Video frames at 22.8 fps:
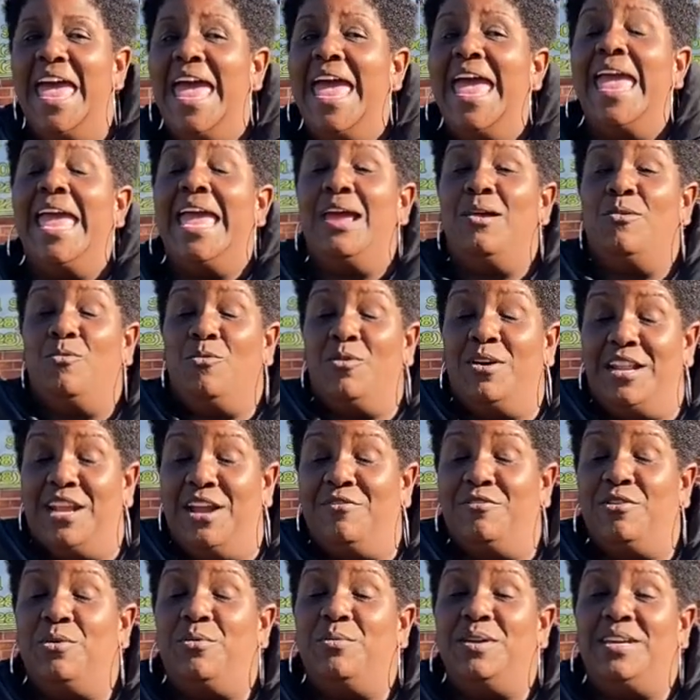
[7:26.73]
And whenever
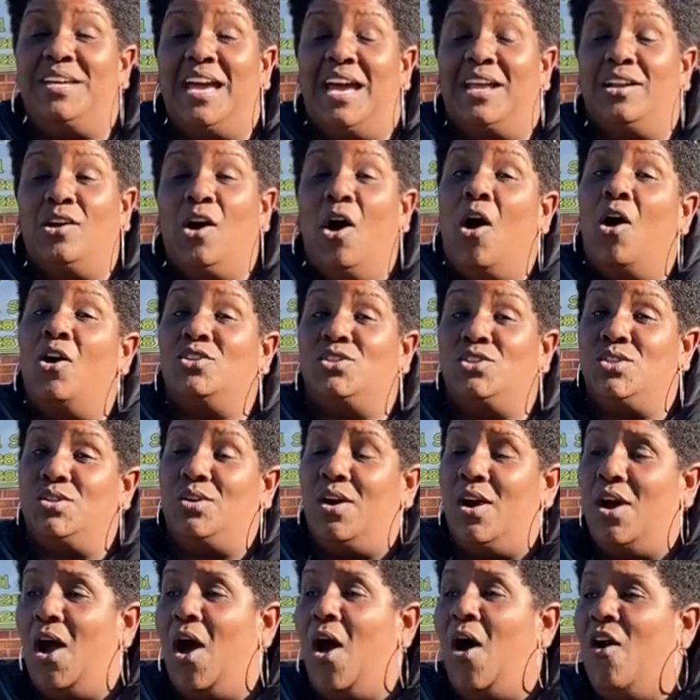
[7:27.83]
we got called to her
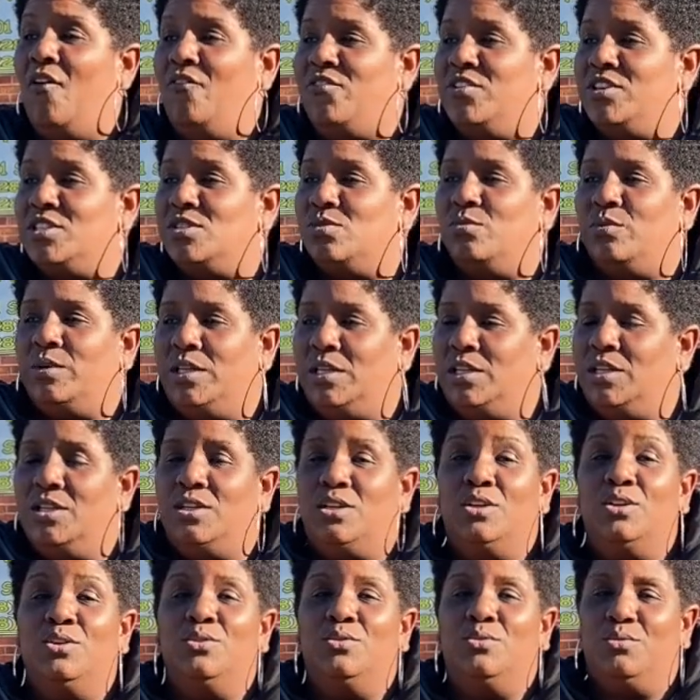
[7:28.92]
office,
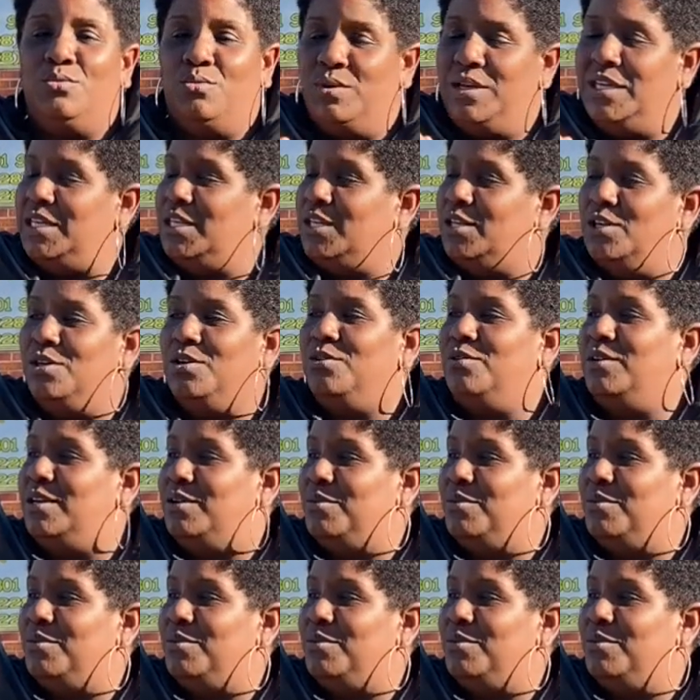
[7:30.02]
we knew it